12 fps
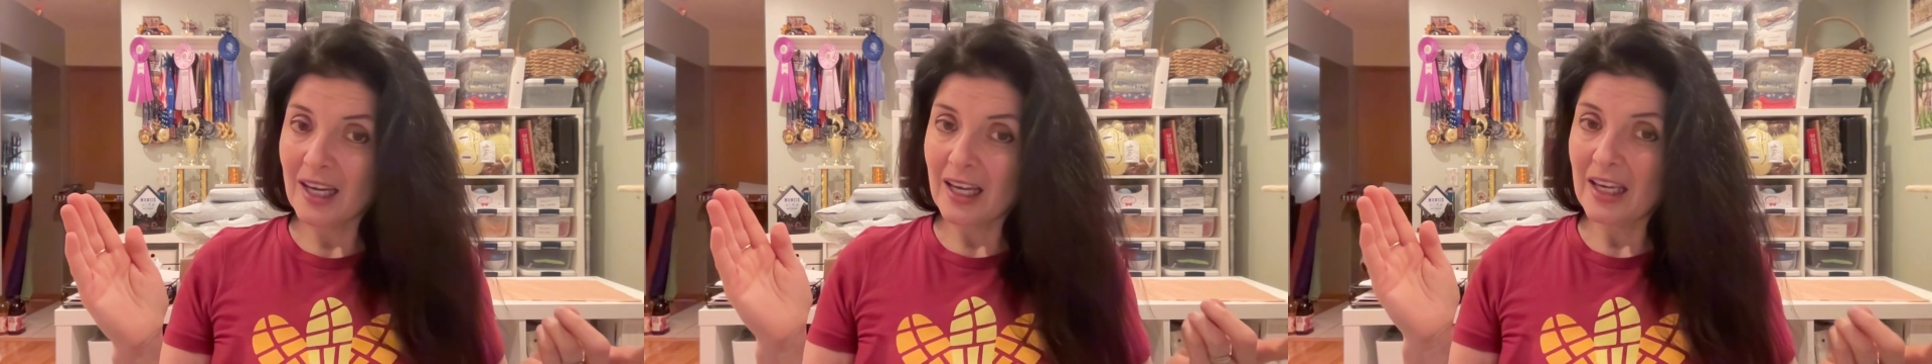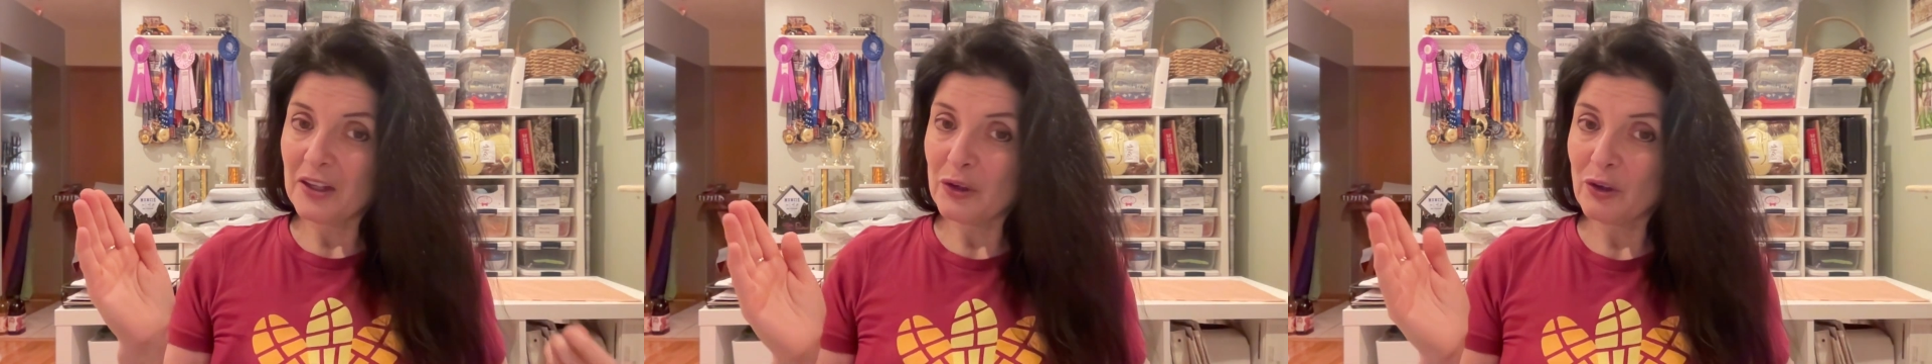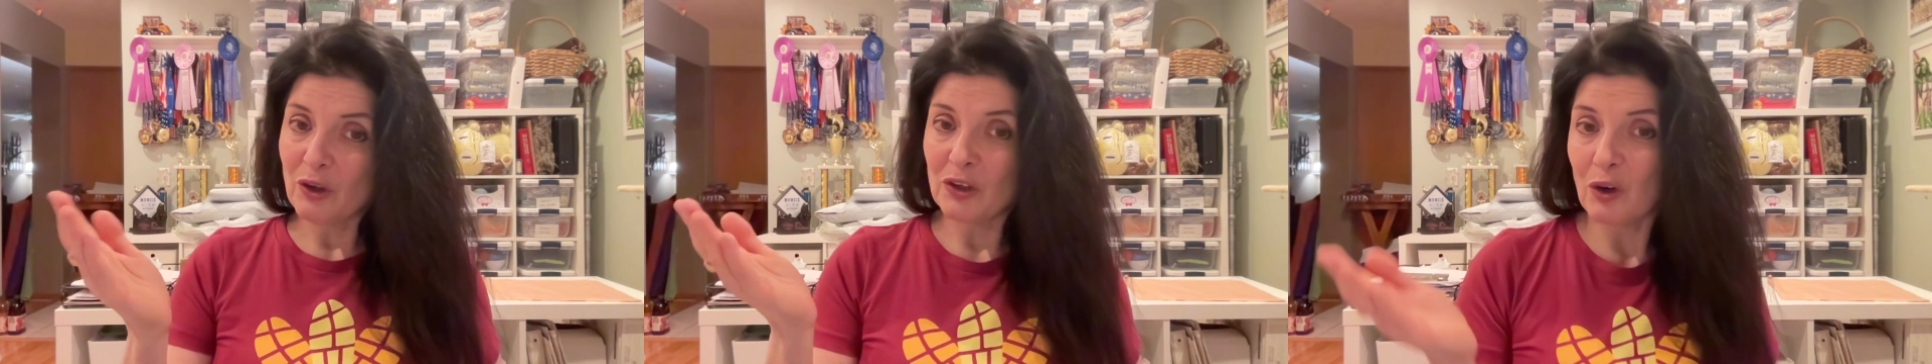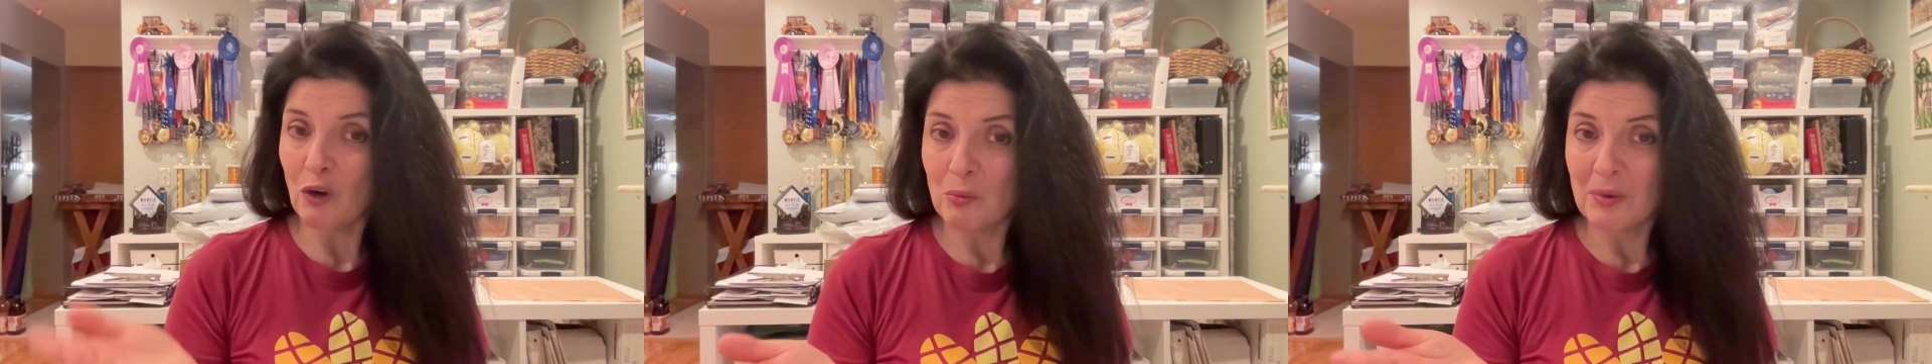and you go
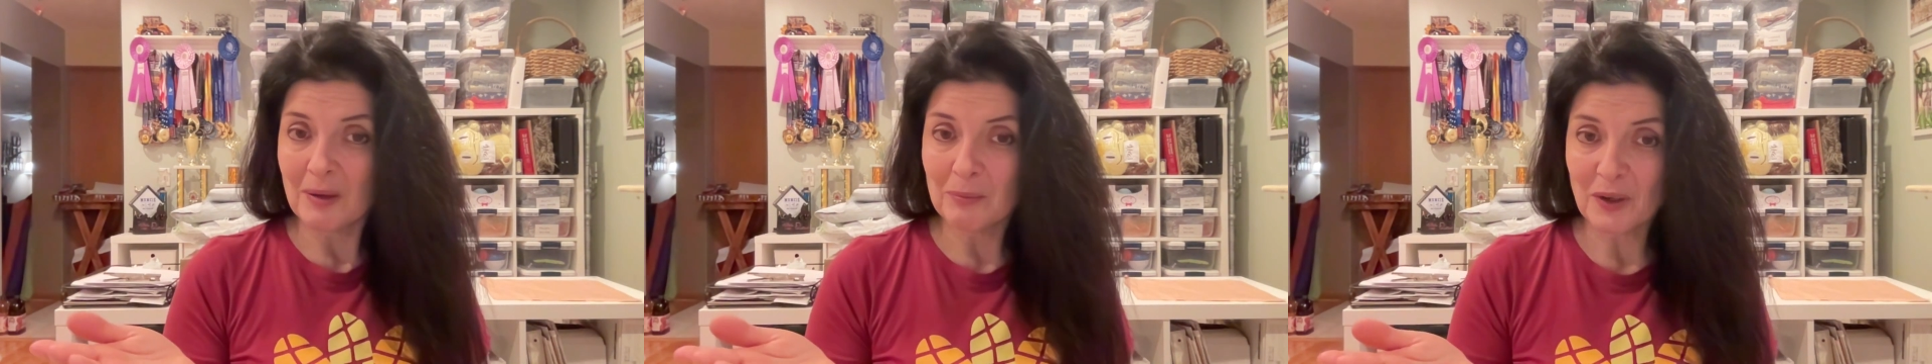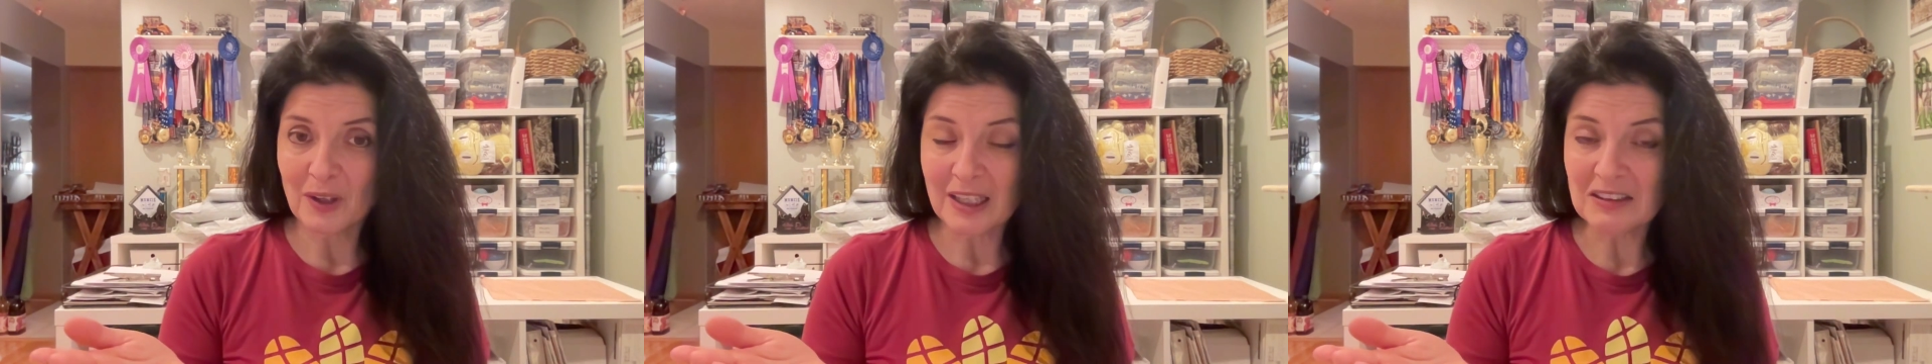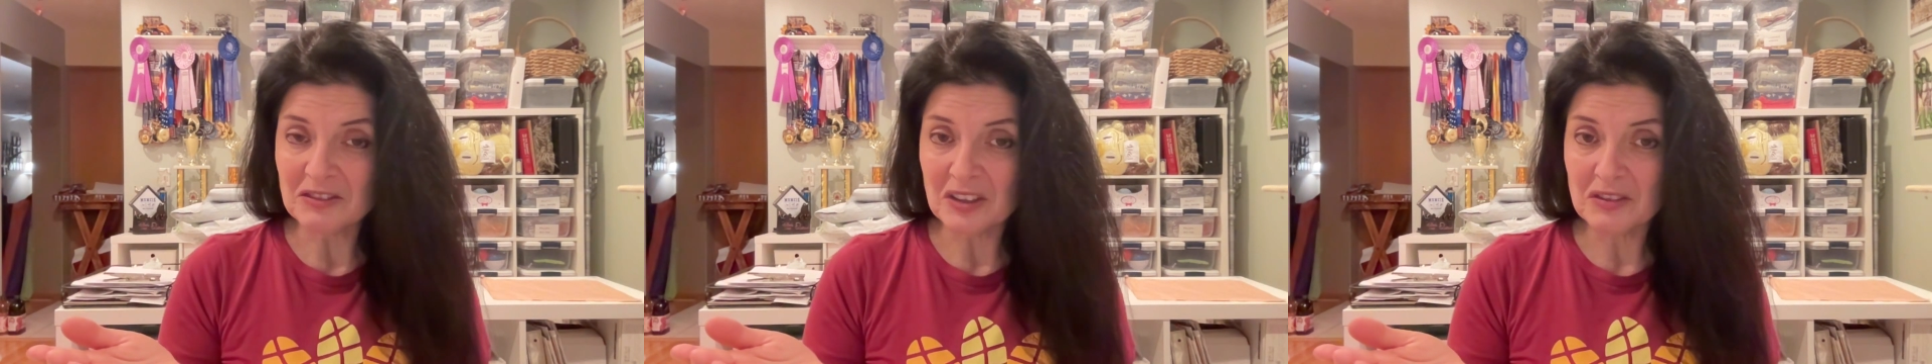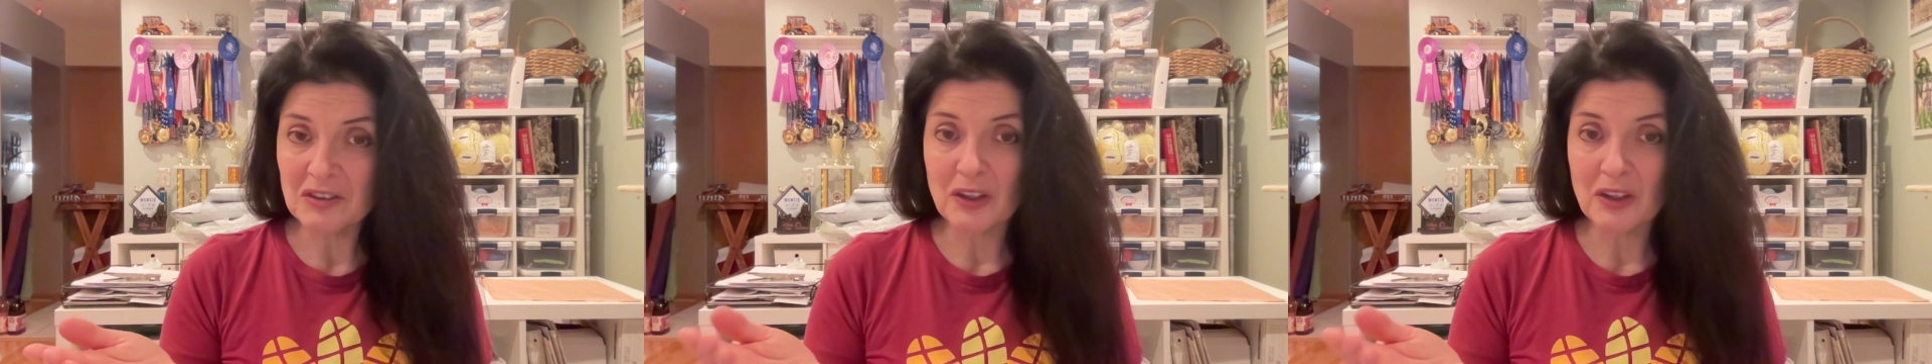to open up your lenses,